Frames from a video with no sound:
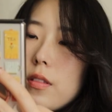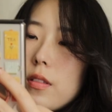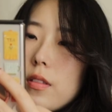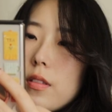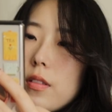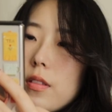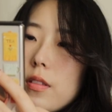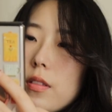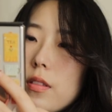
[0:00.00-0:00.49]

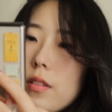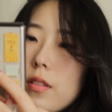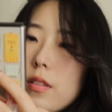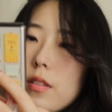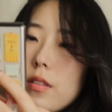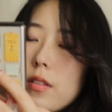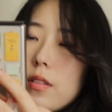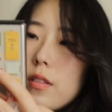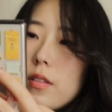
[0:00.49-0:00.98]

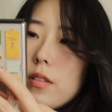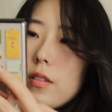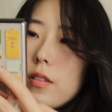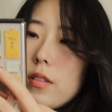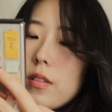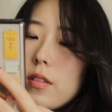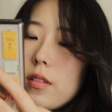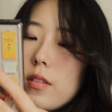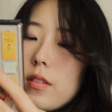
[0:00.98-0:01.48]

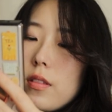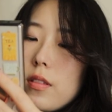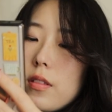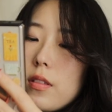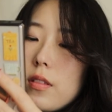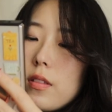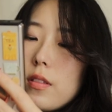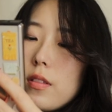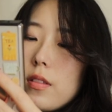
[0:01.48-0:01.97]

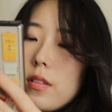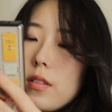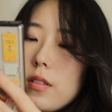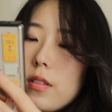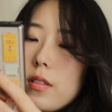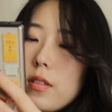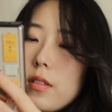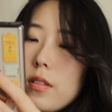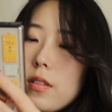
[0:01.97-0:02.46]

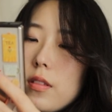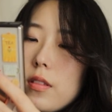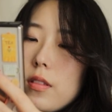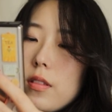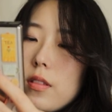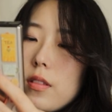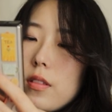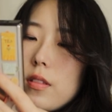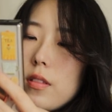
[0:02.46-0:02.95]

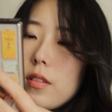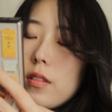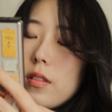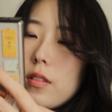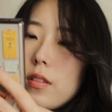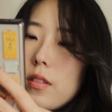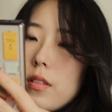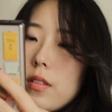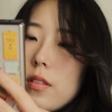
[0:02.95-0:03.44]

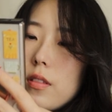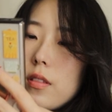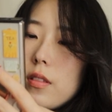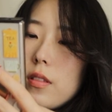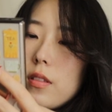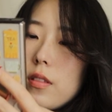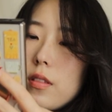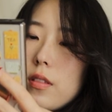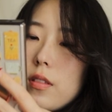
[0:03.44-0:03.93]

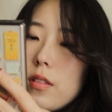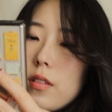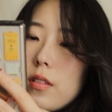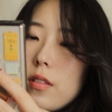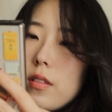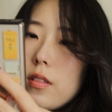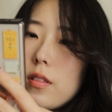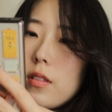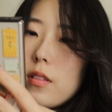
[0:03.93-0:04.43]

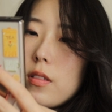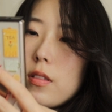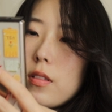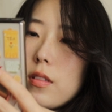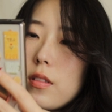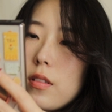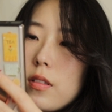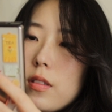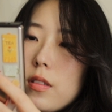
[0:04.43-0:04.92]

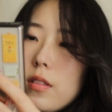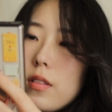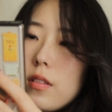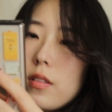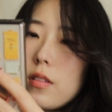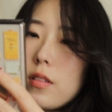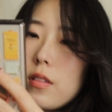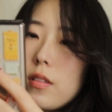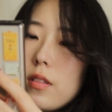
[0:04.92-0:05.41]

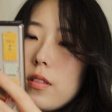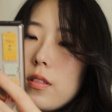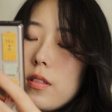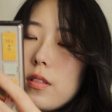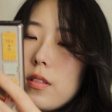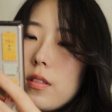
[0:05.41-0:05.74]
Nobody speaks.